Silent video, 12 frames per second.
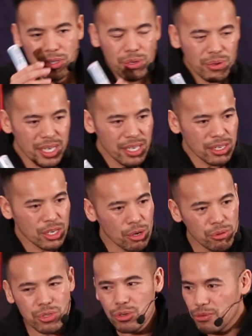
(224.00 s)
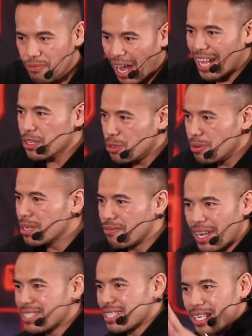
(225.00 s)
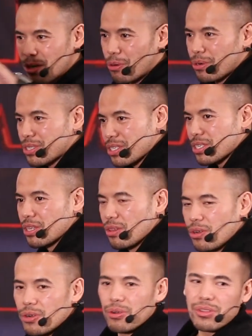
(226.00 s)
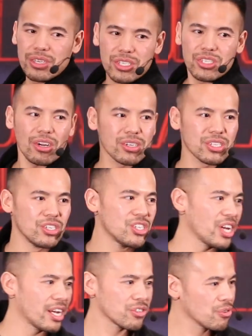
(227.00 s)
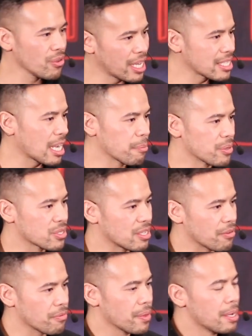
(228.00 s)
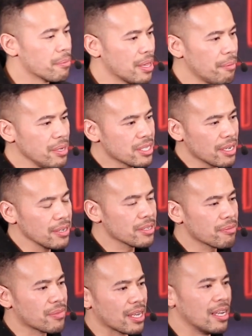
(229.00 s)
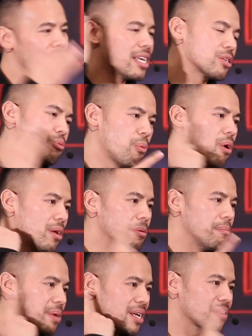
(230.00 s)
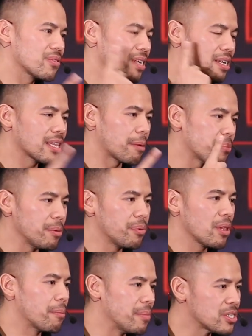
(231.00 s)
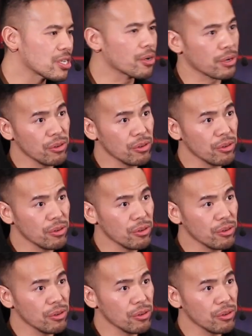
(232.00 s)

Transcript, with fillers: You can go to value investing courses and learn all the stocks and shares and all that type of stuff. But let me tell you something there's one big thing that people are missing.